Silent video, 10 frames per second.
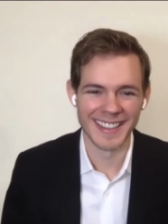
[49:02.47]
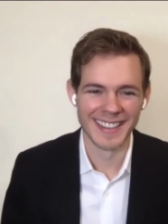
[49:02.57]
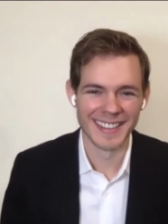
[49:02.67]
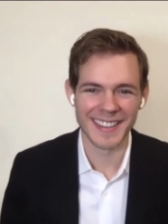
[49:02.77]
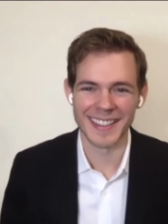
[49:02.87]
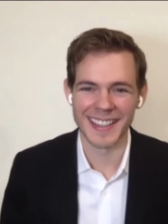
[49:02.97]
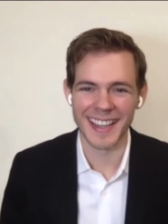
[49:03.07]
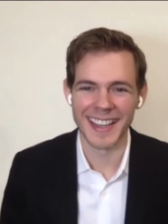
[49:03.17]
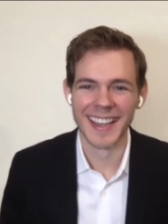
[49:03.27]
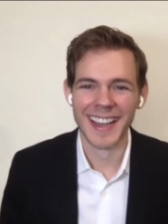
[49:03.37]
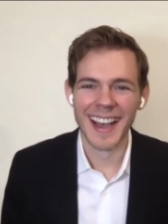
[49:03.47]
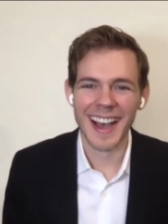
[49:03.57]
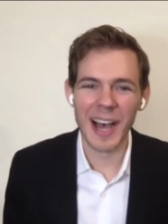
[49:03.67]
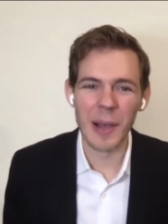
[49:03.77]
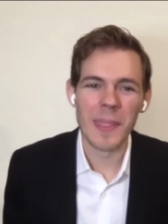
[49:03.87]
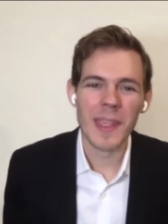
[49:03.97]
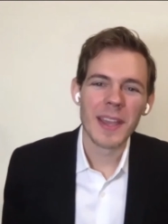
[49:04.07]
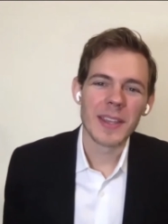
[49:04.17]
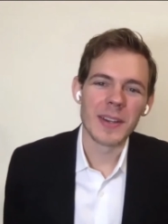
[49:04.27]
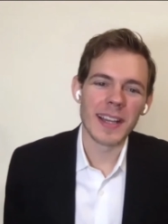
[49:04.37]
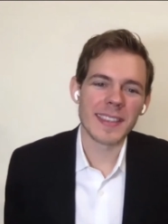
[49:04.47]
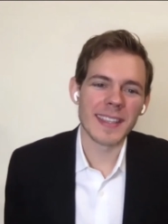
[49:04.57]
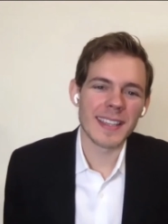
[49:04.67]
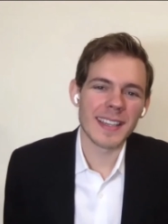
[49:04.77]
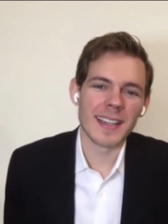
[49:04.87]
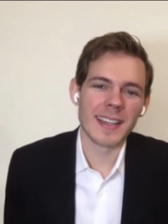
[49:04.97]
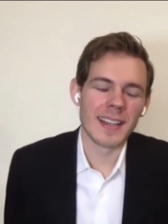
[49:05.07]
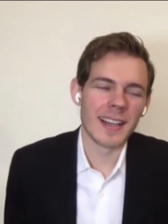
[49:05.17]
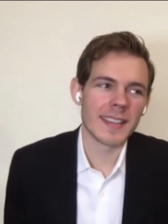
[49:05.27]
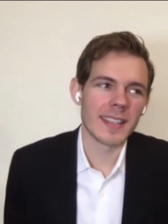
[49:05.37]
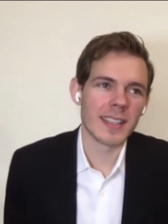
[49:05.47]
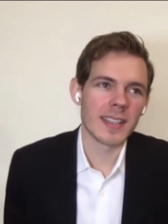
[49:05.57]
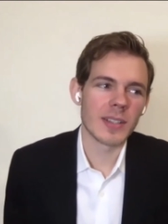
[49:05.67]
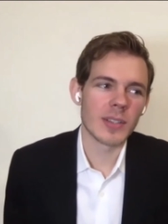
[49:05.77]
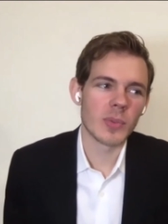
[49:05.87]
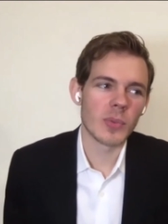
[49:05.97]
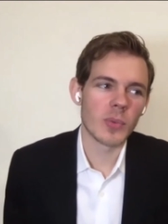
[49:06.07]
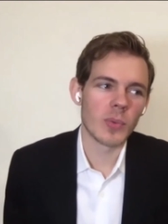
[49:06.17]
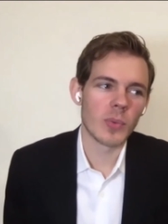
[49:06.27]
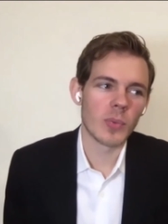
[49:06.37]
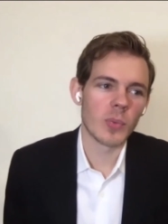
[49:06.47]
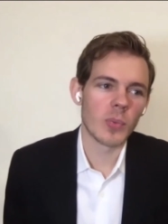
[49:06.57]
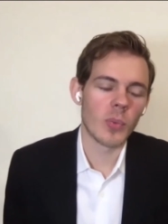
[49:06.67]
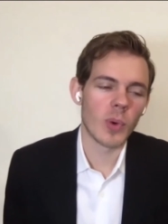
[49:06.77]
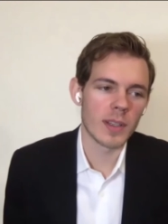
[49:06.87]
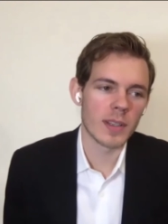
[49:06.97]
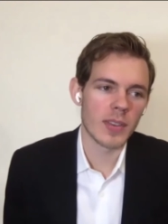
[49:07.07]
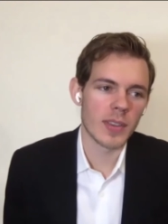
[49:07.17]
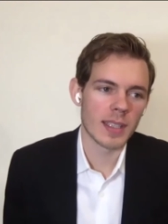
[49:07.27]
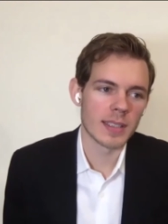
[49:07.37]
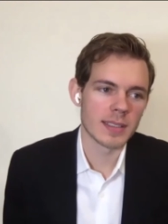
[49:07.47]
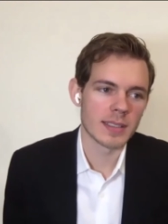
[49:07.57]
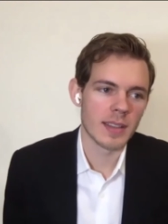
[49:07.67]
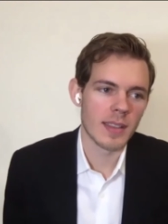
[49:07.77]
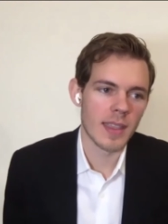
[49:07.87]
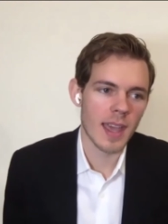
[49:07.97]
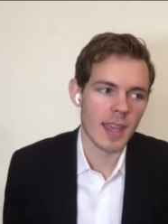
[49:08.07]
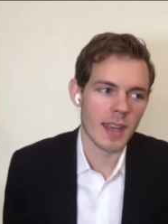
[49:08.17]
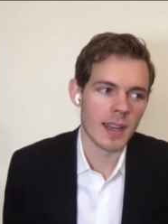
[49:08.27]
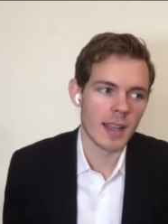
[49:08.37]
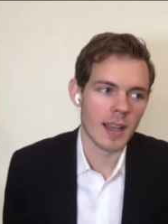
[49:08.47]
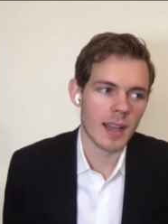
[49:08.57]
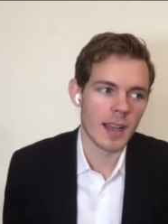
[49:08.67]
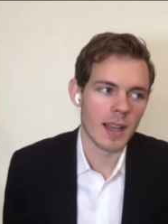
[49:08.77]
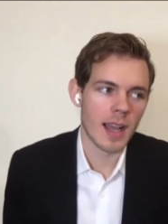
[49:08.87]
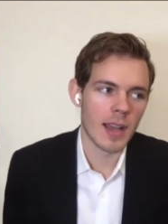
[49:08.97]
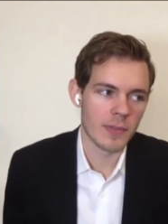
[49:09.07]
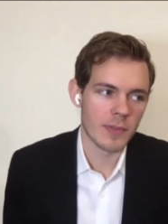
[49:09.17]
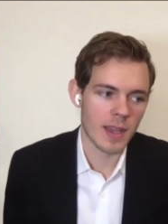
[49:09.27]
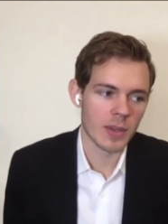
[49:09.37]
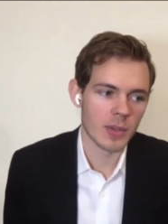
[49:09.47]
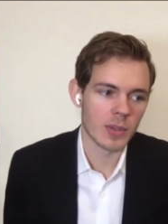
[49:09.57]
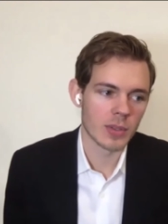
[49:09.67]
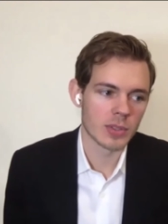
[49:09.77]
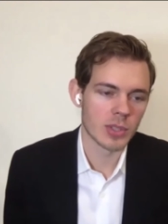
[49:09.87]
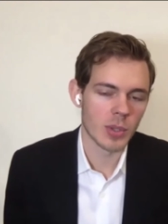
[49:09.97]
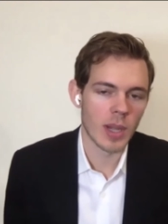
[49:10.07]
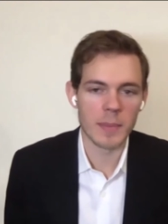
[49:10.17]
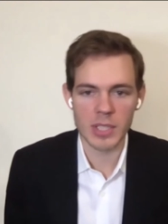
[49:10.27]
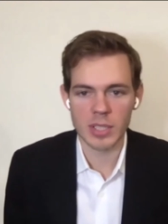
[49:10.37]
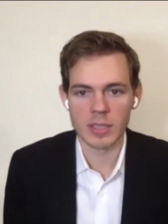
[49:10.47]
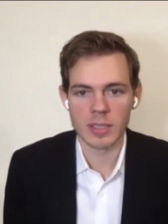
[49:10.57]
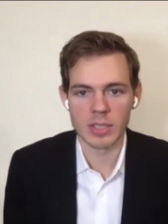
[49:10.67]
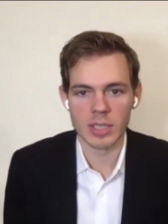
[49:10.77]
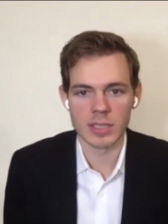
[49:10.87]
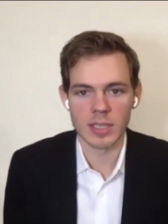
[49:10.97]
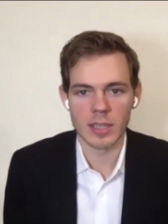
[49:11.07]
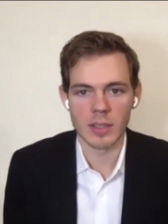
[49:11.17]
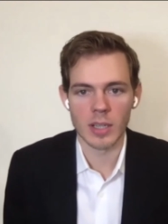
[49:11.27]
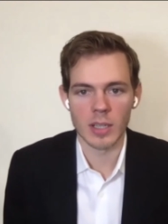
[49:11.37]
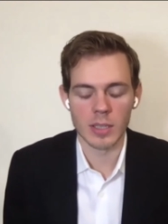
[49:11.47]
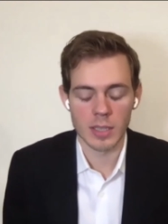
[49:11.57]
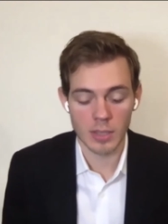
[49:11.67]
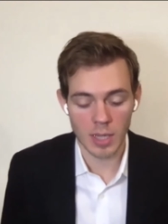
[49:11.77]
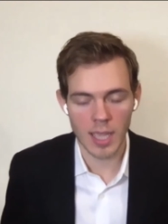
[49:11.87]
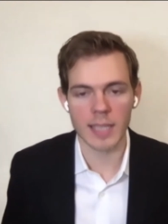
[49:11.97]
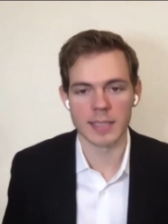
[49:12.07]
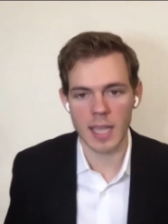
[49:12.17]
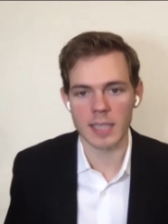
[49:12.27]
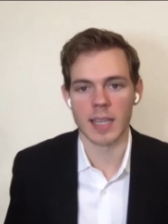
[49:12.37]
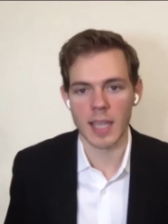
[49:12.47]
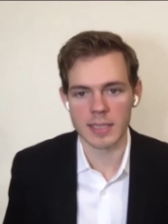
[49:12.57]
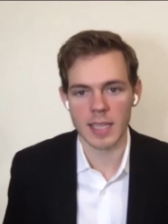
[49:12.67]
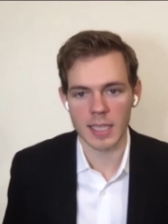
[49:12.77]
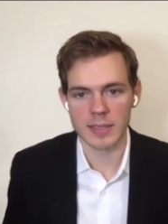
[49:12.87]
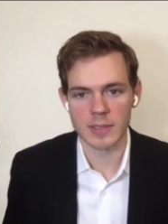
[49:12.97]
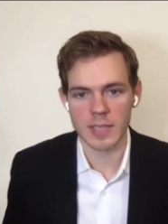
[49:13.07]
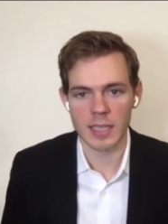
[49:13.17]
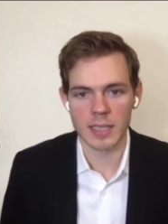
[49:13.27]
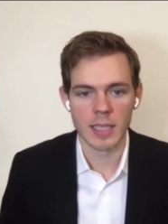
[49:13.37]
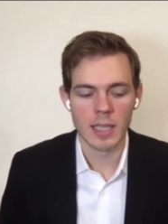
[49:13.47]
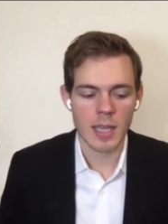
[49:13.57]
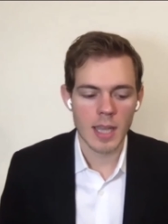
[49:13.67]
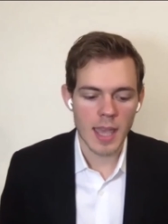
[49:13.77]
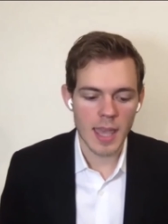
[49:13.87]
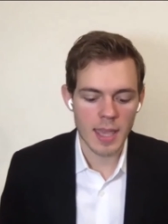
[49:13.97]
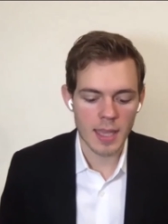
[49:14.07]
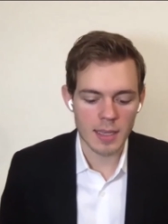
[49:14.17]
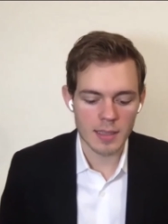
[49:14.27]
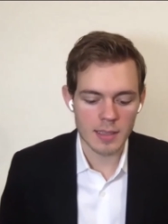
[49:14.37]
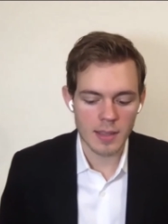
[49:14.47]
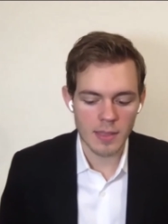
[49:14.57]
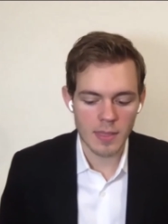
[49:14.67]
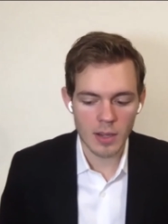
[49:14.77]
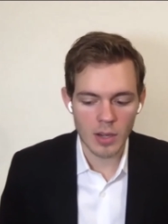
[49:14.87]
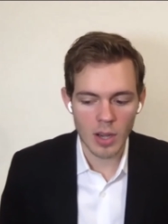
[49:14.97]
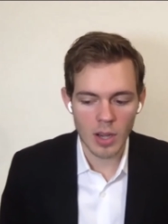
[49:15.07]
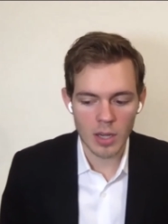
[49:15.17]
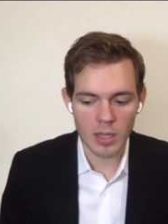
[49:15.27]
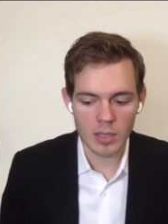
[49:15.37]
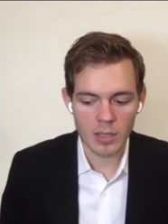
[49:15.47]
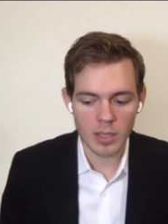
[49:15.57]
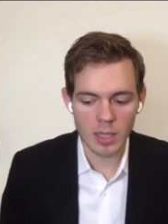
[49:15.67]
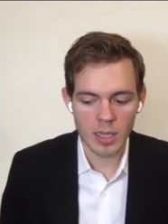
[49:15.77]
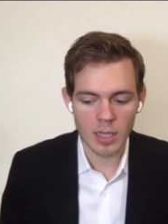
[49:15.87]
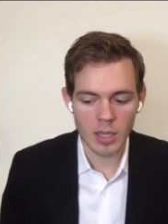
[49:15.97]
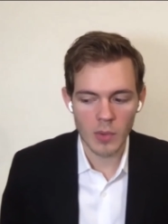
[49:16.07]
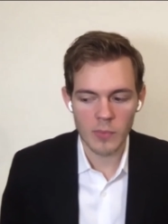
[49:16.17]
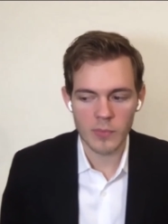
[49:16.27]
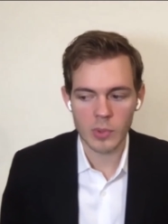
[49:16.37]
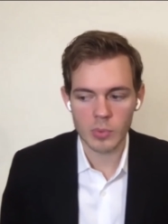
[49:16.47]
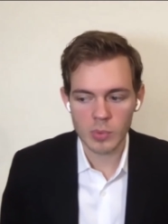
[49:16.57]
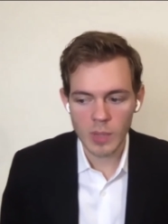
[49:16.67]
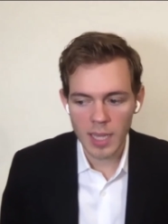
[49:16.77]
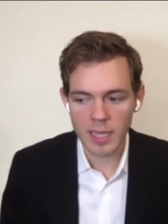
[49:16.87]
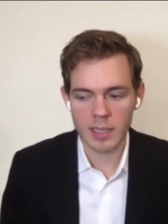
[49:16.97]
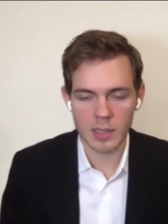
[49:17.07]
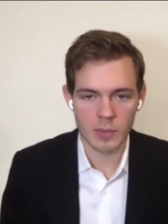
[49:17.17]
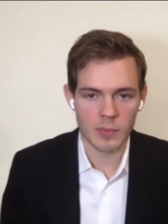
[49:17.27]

the young guy. I think one of the things that I've found, so I mentioned just that there are haystacks and haystacks of data, and there are a variety of